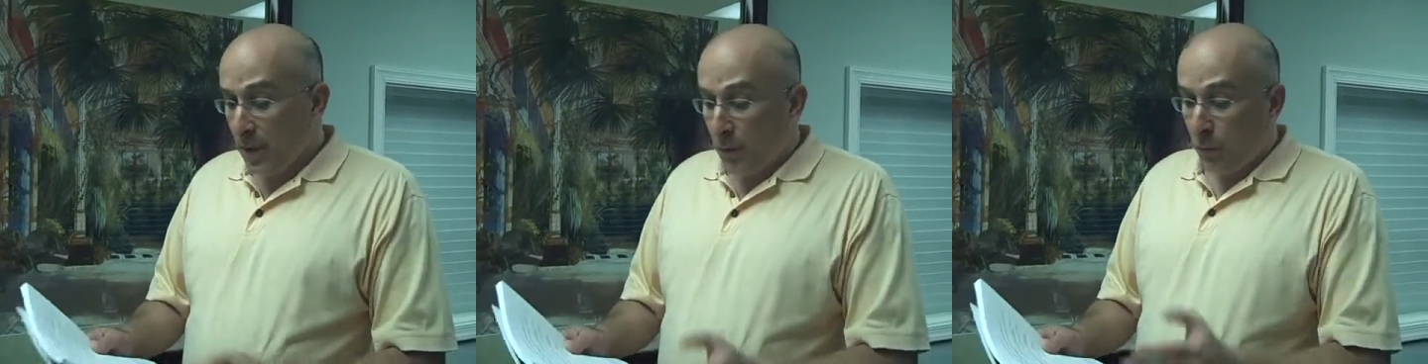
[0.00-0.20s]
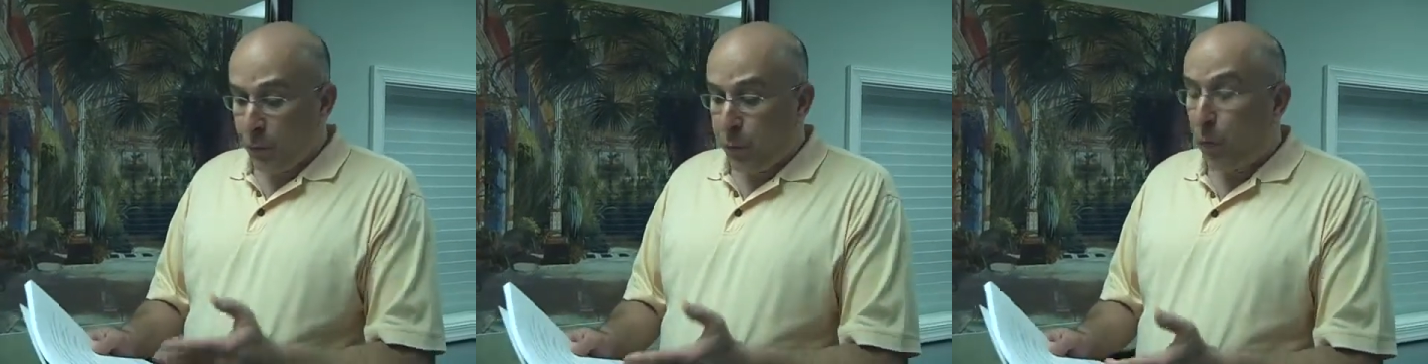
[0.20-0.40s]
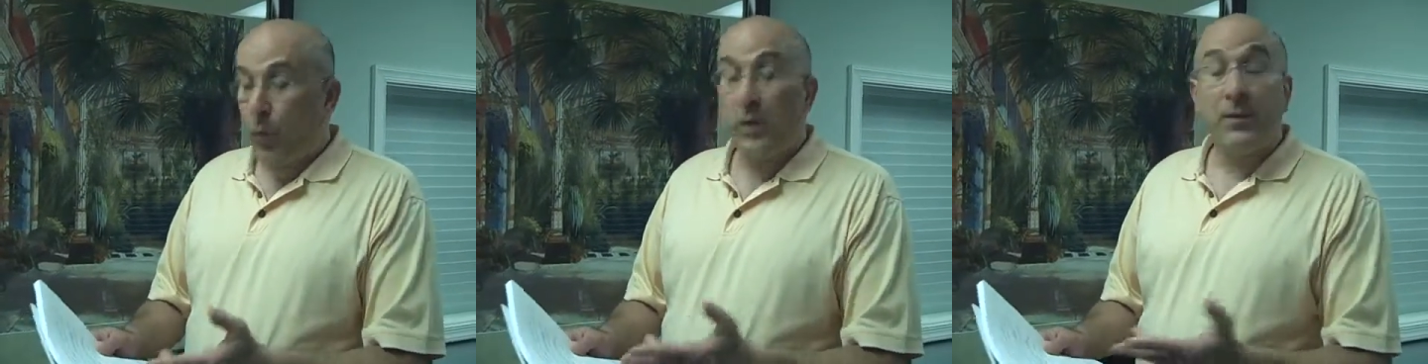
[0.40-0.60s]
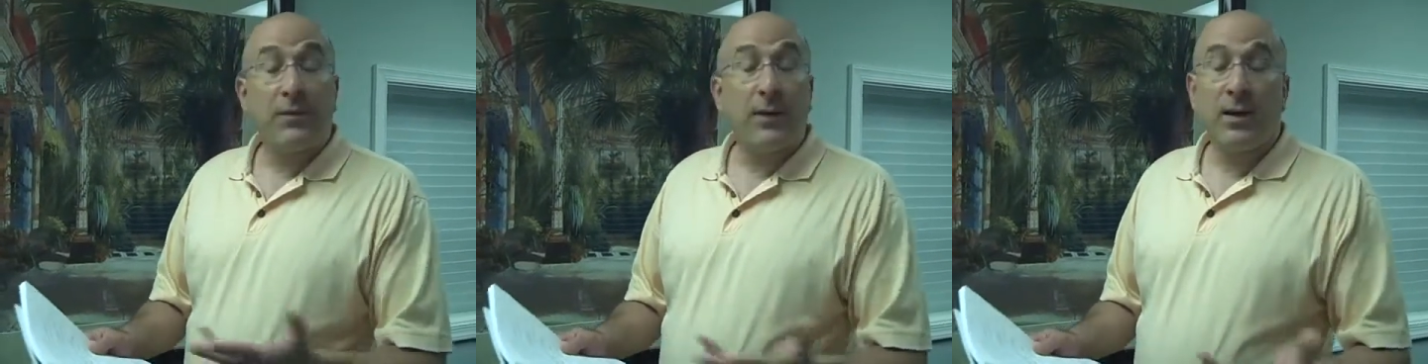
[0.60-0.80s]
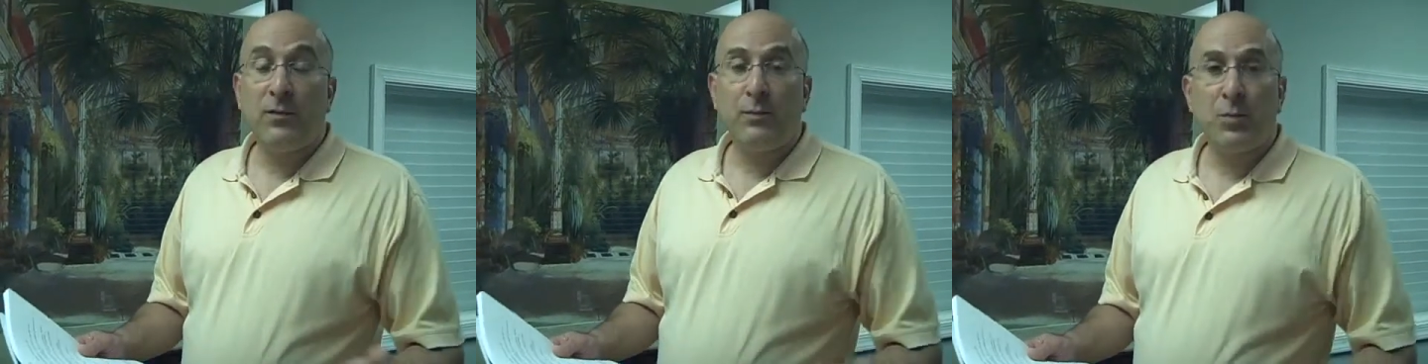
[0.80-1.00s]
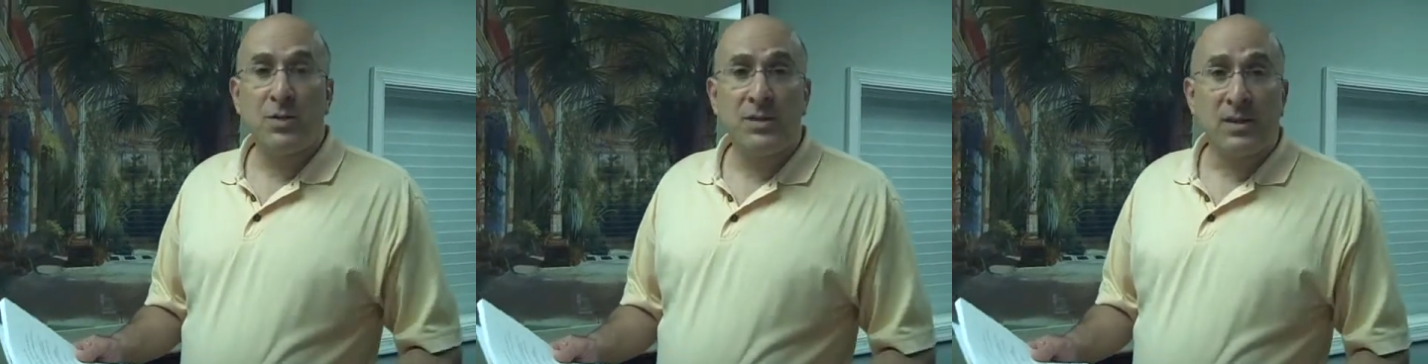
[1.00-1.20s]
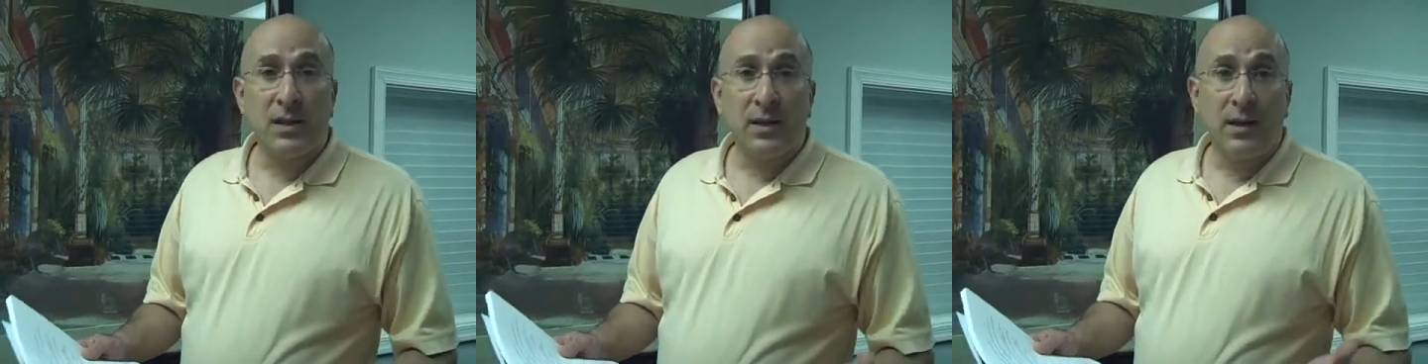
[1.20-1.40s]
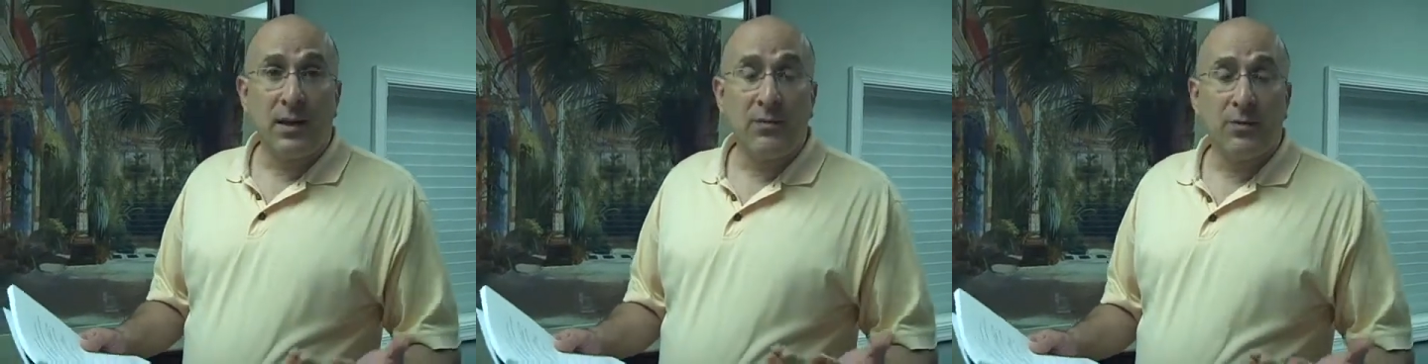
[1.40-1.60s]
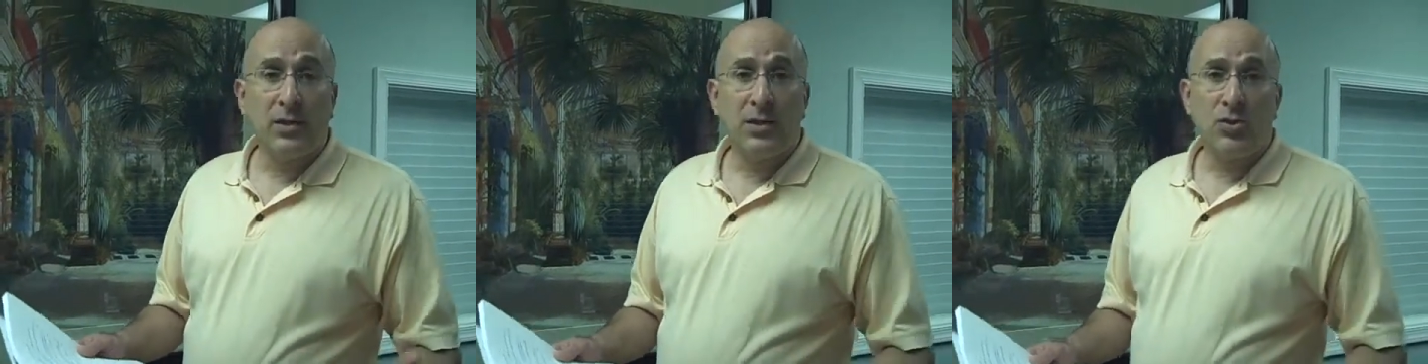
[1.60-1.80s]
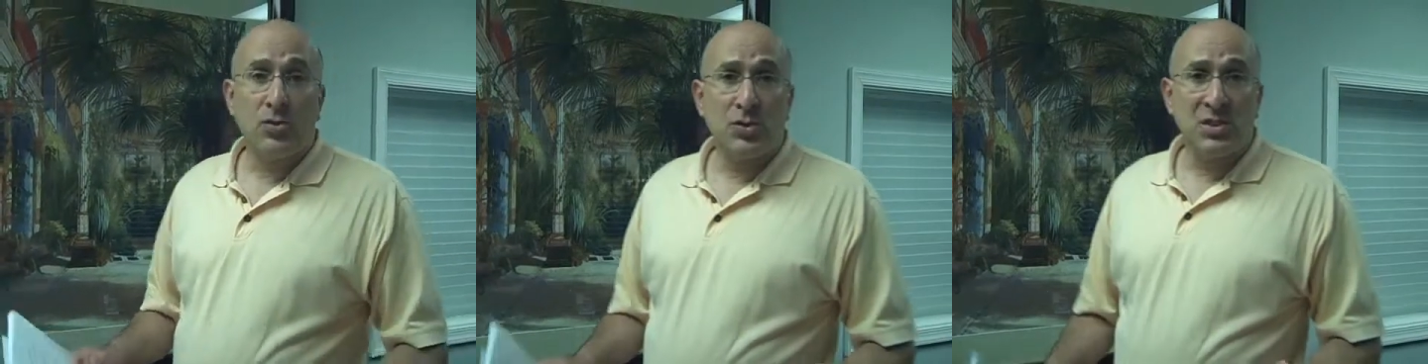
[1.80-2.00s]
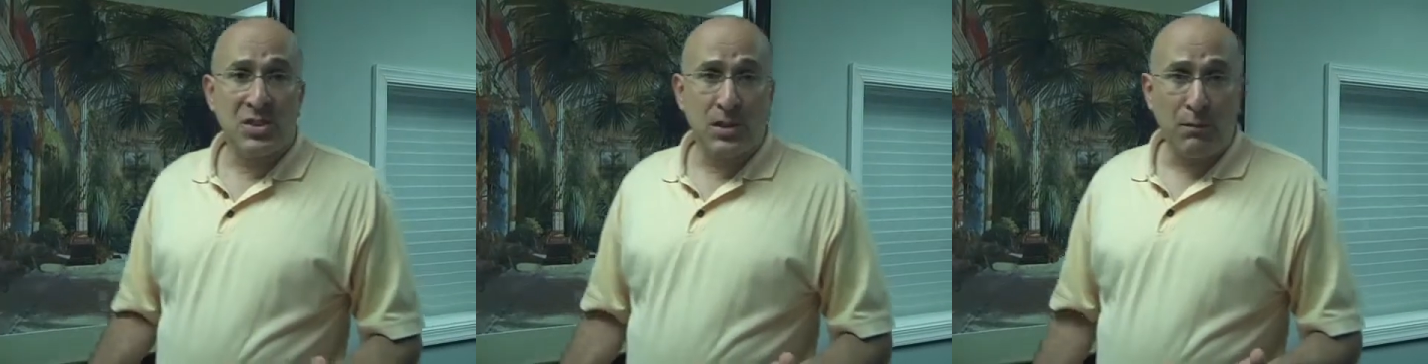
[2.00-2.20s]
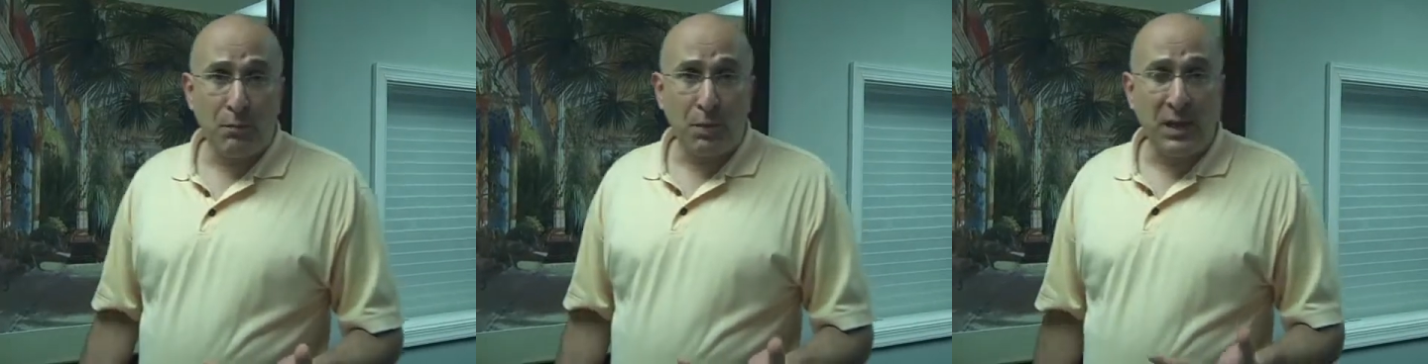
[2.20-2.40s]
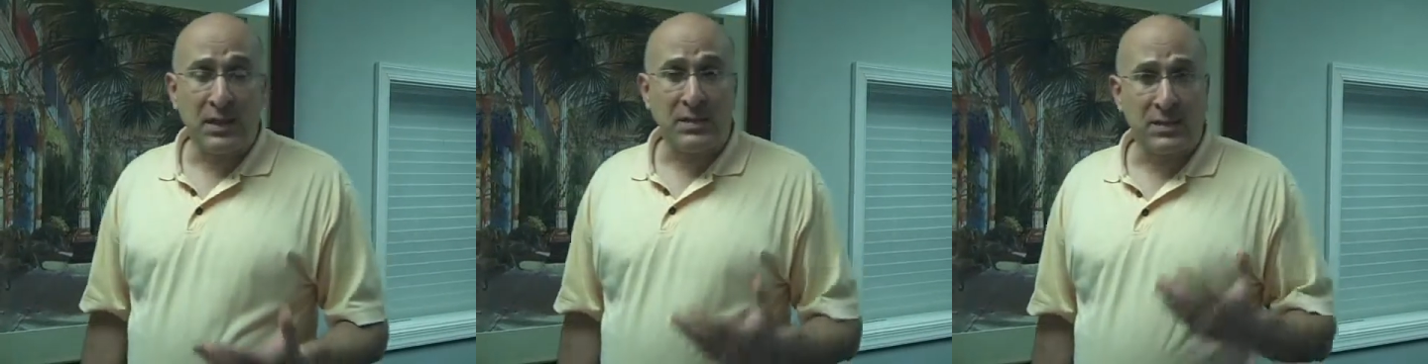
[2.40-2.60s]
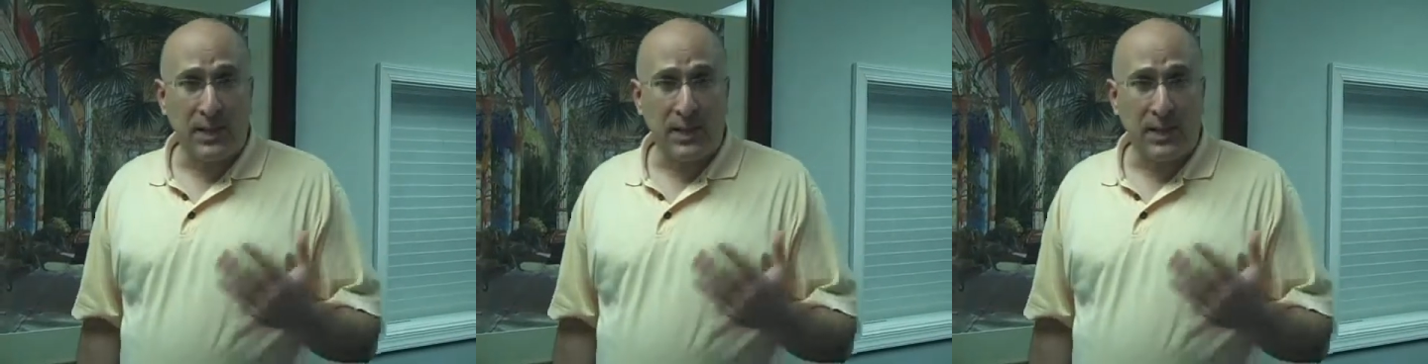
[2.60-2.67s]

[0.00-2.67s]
45% have an interest in pets.